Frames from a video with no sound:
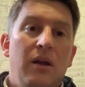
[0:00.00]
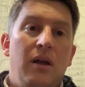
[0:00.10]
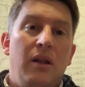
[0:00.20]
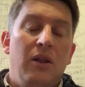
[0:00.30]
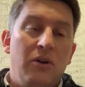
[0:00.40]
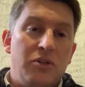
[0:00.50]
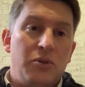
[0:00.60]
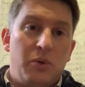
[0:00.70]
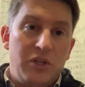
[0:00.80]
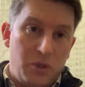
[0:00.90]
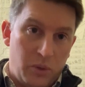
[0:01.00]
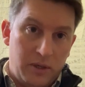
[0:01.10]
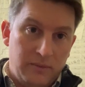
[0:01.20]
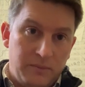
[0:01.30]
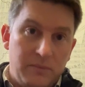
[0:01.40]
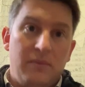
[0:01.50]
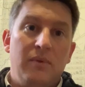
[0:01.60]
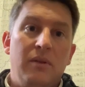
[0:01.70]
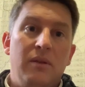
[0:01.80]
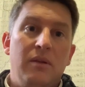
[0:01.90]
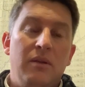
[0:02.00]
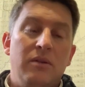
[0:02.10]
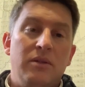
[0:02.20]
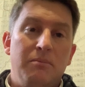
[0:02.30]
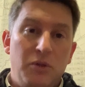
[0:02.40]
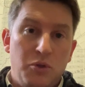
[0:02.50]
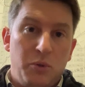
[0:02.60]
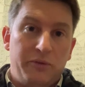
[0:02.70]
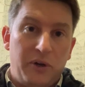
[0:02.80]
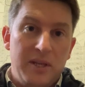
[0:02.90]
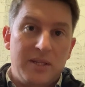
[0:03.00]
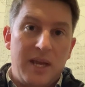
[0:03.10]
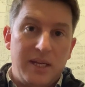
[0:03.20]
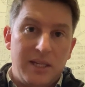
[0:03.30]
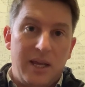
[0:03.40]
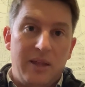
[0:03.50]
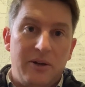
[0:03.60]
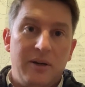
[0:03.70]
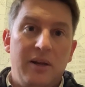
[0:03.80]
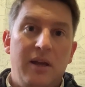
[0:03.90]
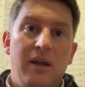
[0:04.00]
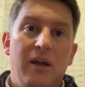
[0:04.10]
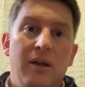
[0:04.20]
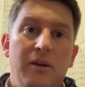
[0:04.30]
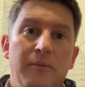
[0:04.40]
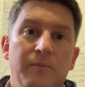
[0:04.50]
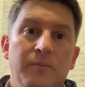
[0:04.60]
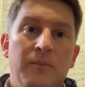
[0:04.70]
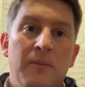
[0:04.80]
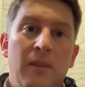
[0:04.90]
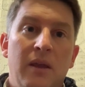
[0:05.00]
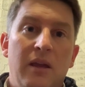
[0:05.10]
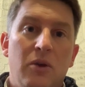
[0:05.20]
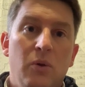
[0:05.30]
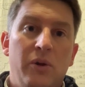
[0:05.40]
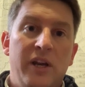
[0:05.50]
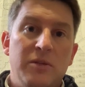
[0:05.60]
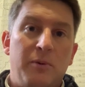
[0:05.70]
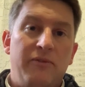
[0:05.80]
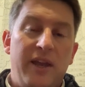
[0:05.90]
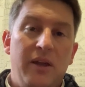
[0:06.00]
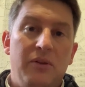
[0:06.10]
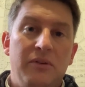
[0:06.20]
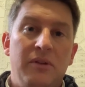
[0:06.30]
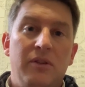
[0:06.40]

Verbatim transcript: a long story short, some mutual friends got together um, and cooler has prevailed.